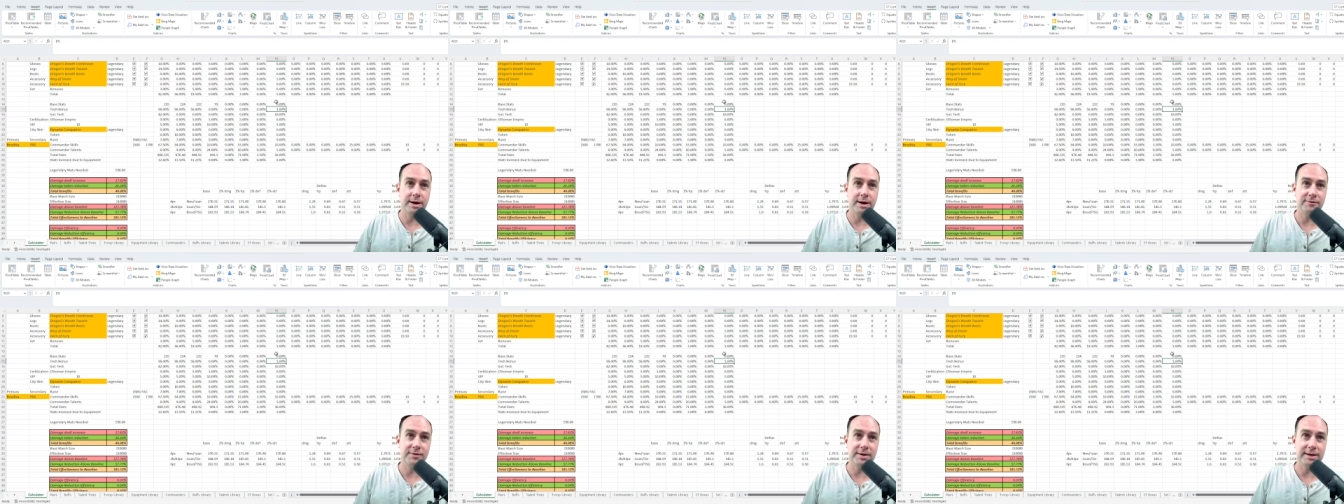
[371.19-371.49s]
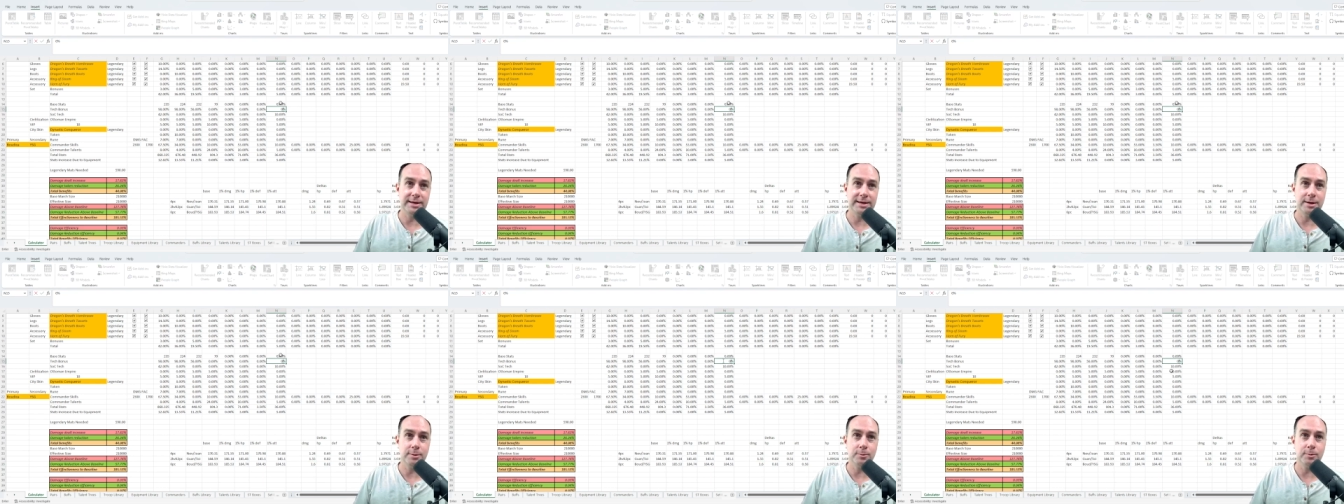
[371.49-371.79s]
Now, if
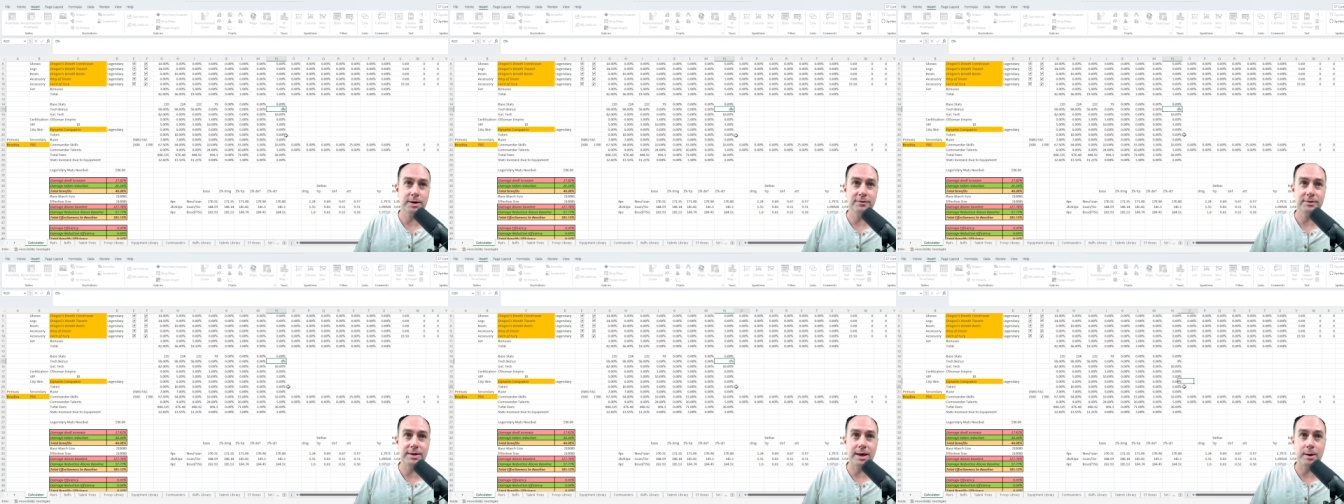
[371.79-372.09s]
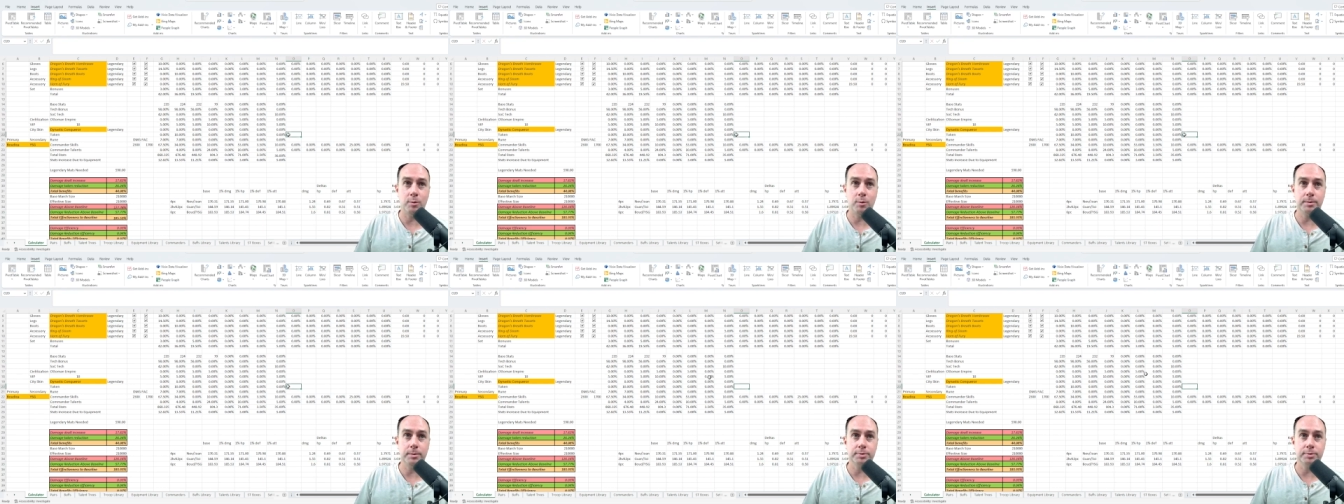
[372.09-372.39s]
I get rid of
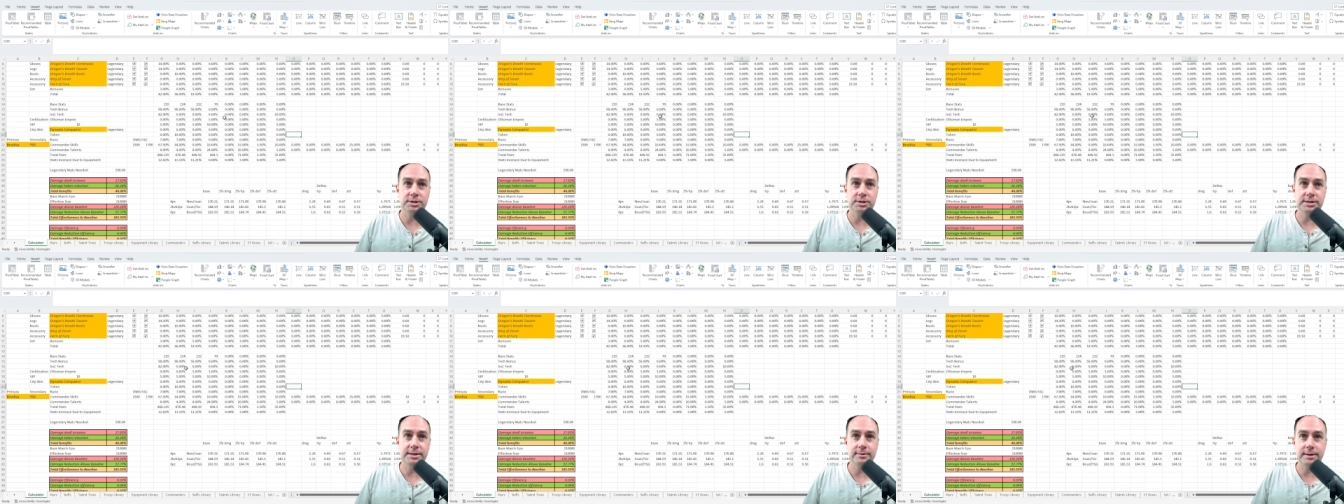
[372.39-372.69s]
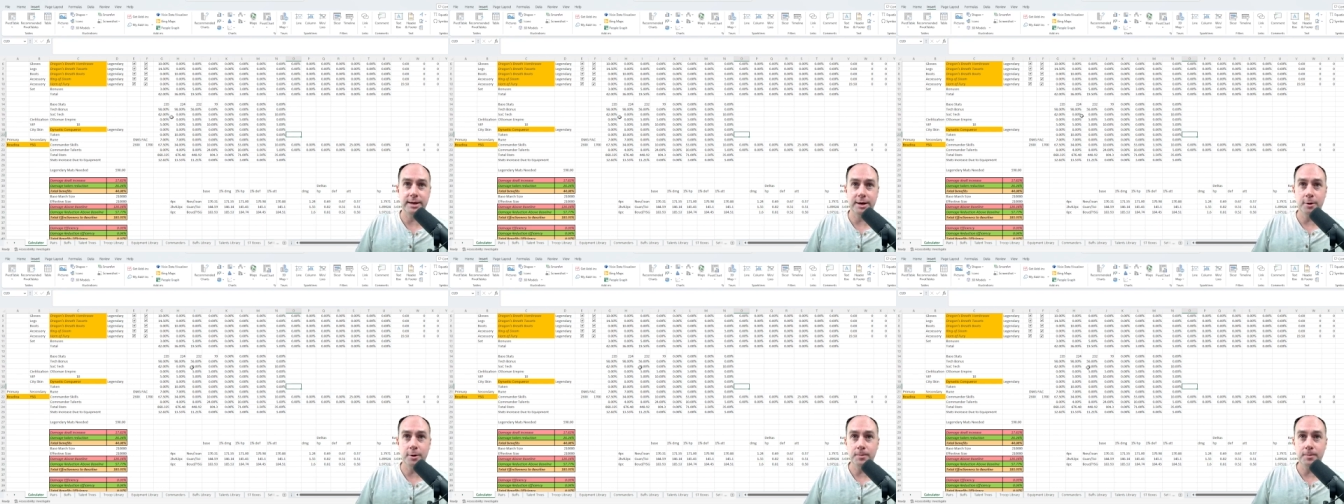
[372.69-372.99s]
that
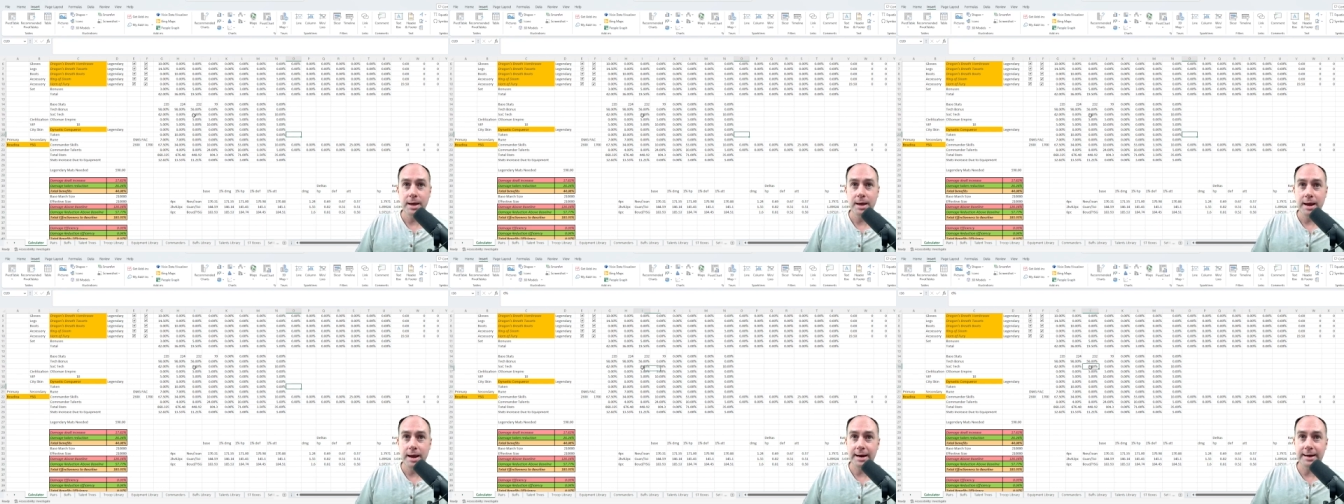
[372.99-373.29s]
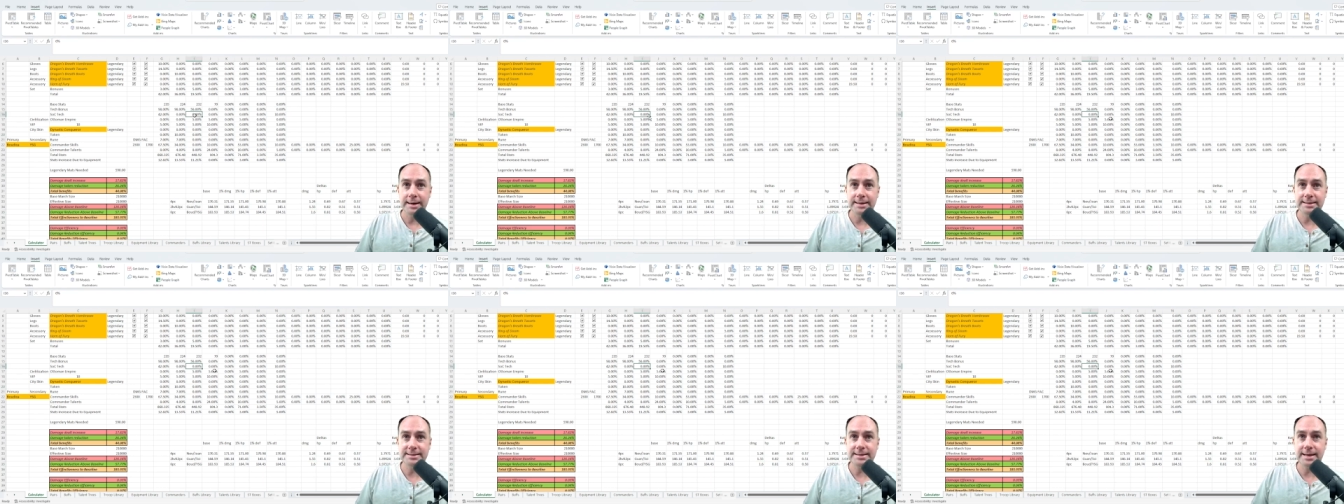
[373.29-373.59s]
1% there,
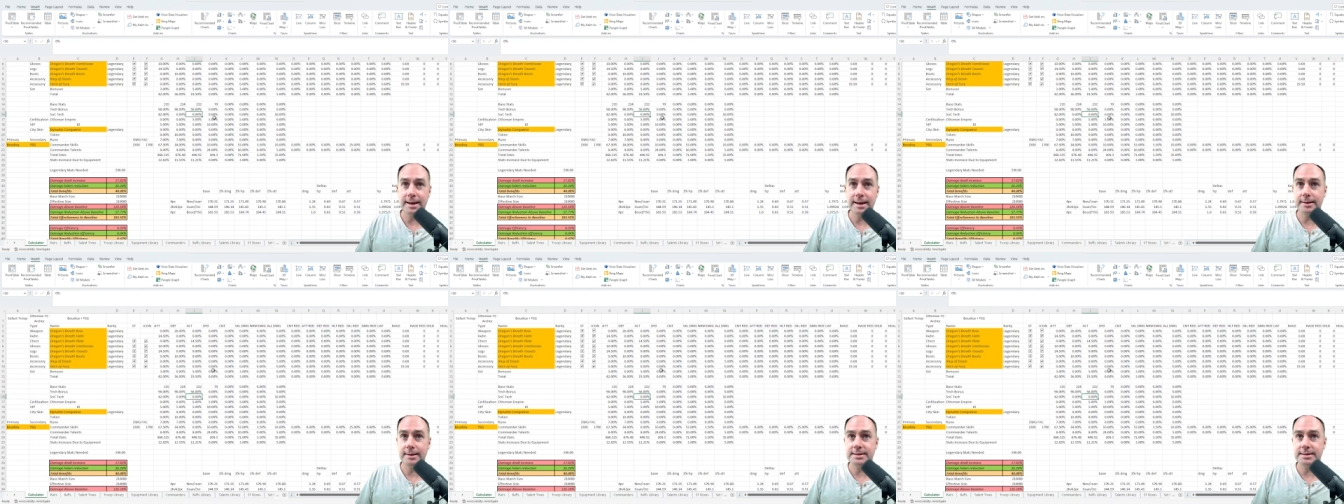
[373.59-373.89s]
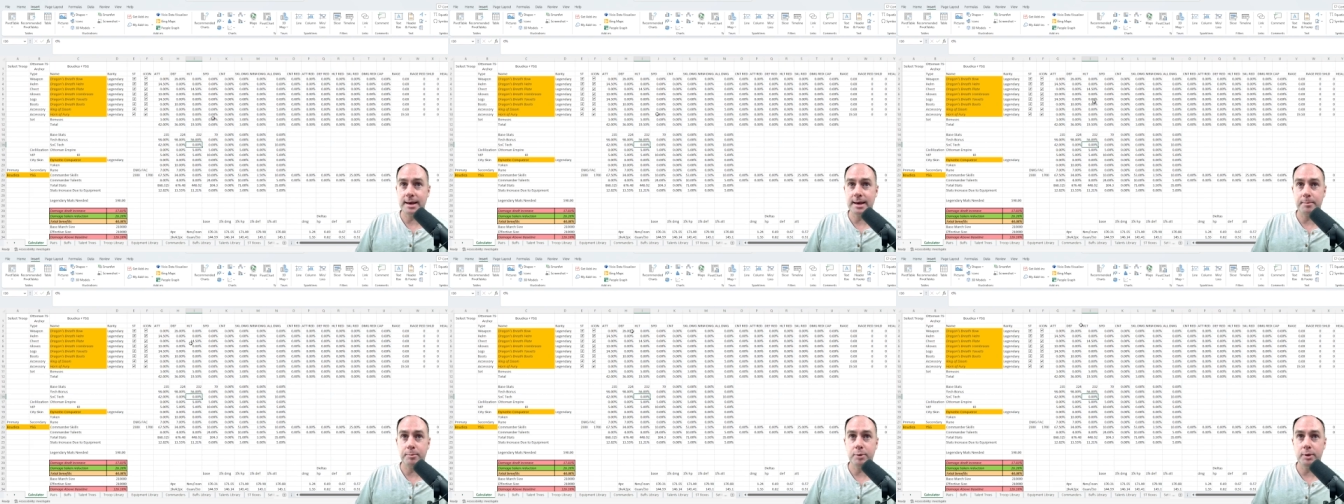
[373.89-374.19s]
and instead I
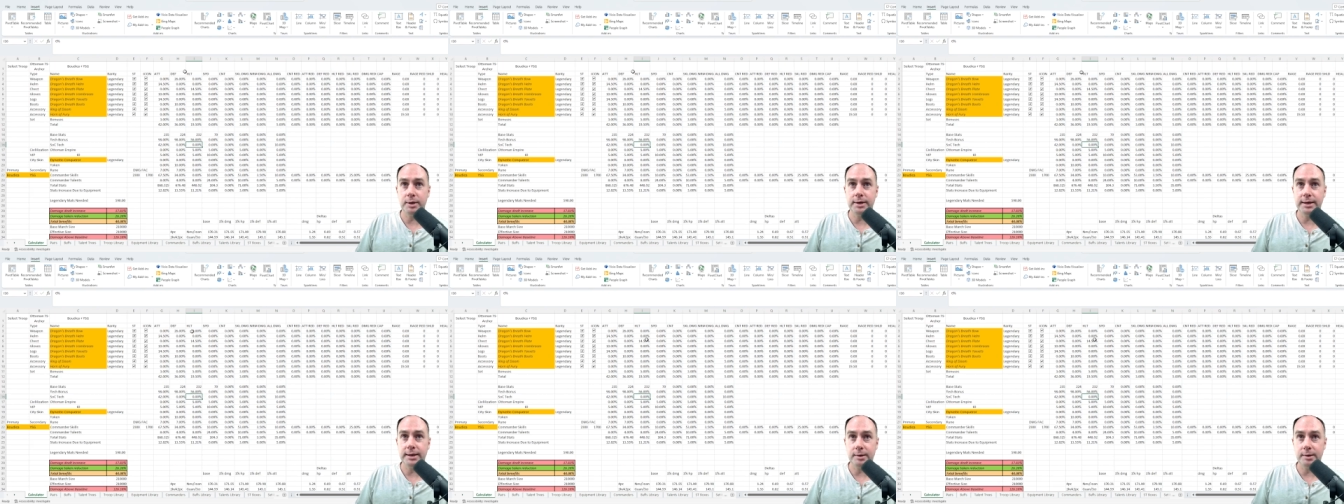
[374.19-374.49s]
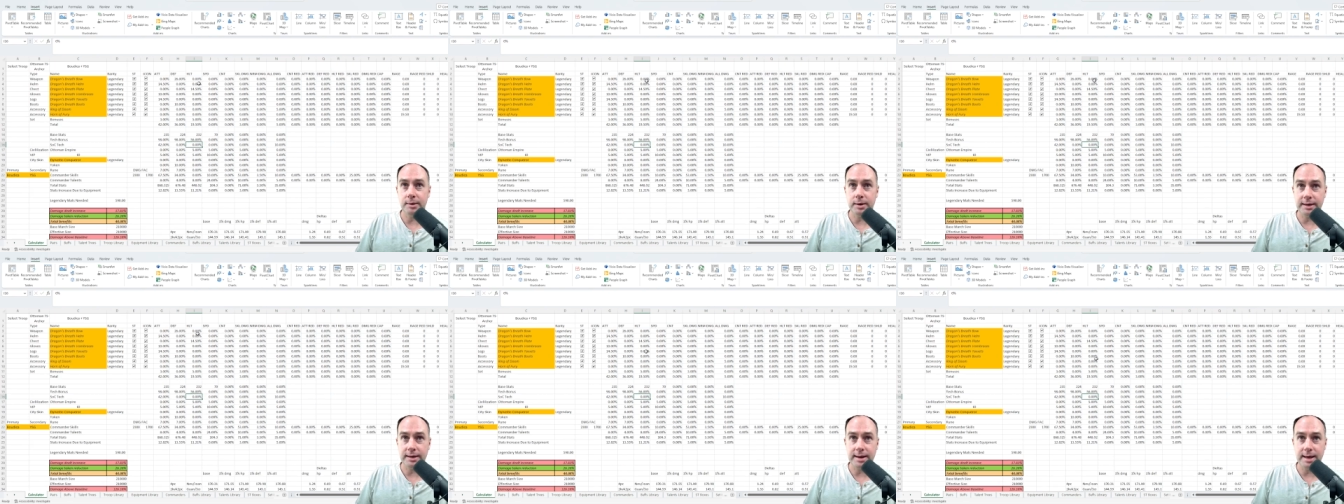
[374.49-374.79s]
say I put it
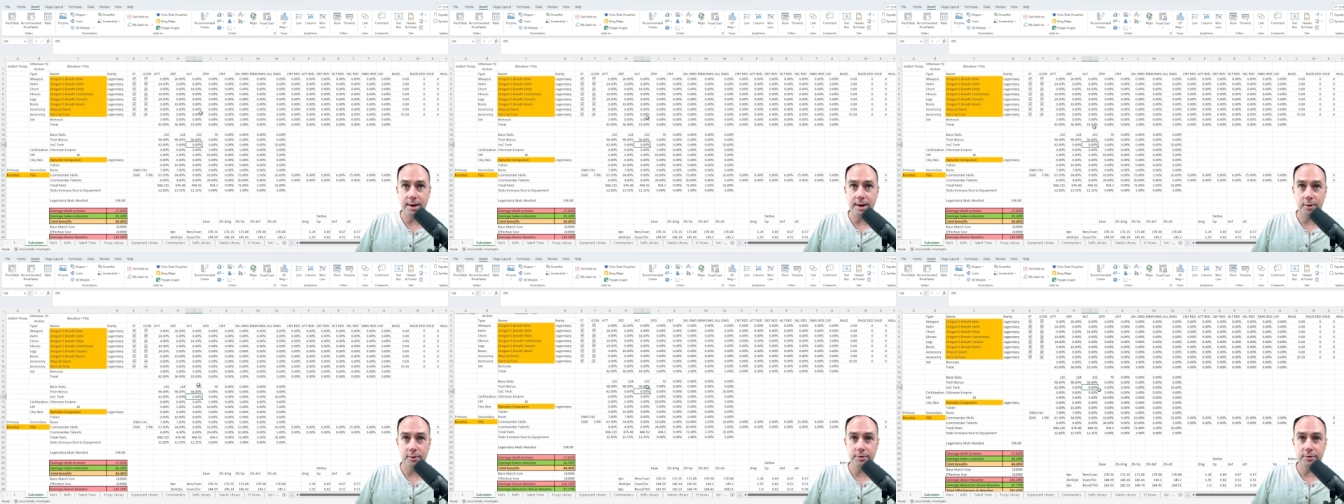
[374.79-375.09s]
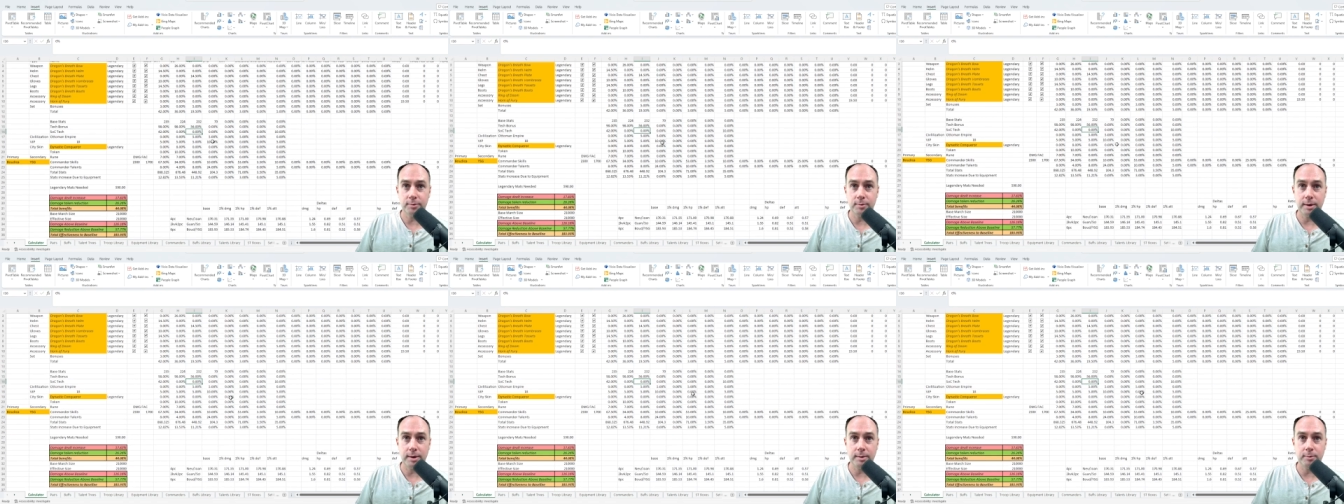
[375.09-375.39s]
in, in
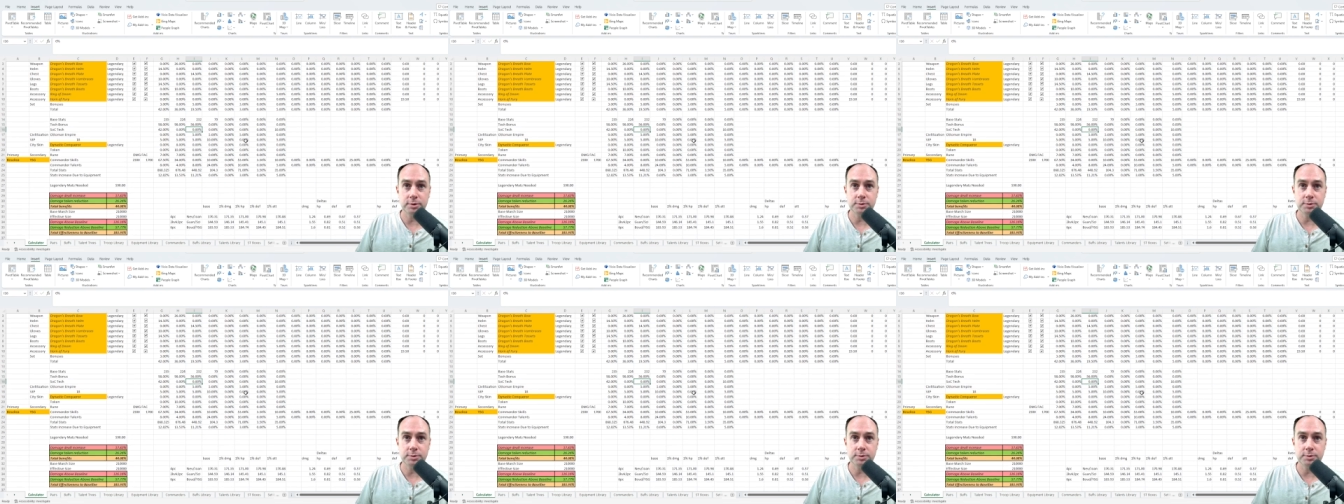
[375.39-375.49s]
health, right?